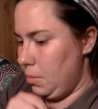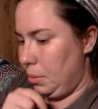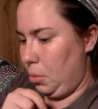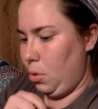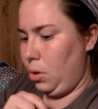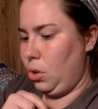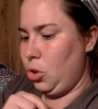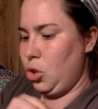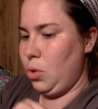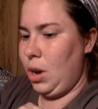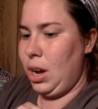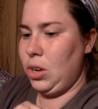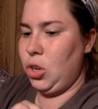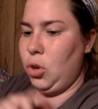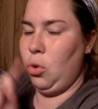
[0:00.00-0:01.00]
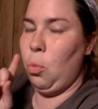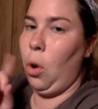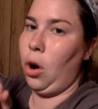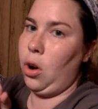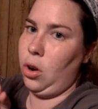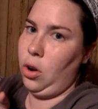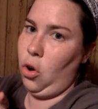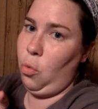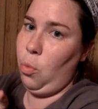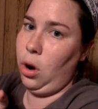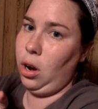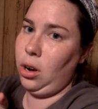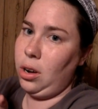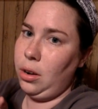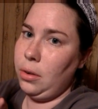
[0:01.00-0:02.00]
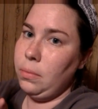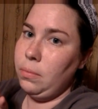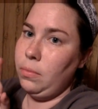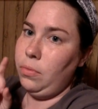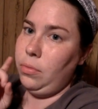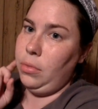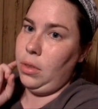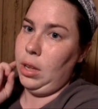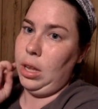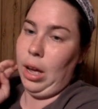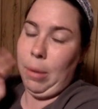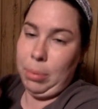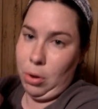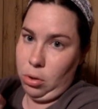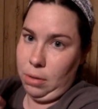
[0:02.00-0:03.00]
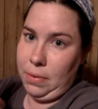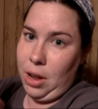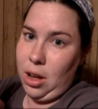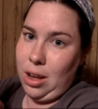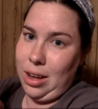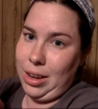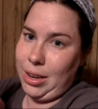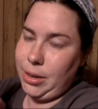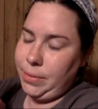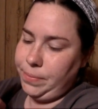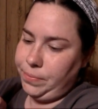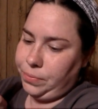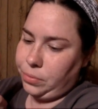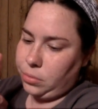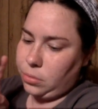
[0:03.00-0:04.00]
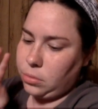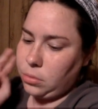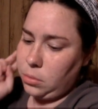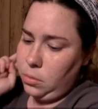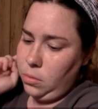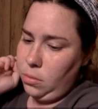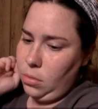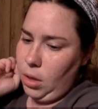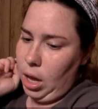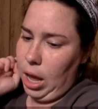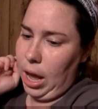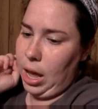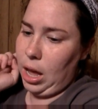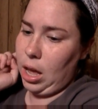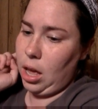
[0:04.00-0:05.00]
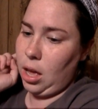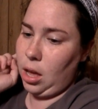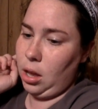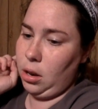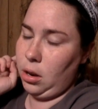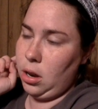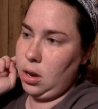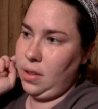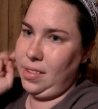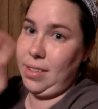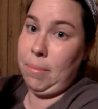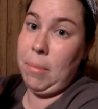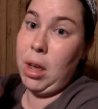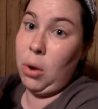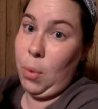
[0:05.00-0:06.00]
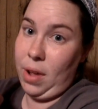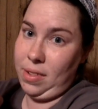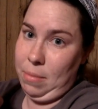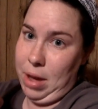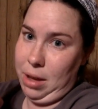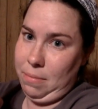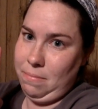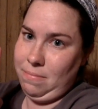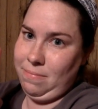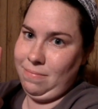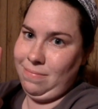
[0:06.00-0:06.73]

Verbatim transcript: I'm going to try to work on homework, upload the vlog, and submit a resume.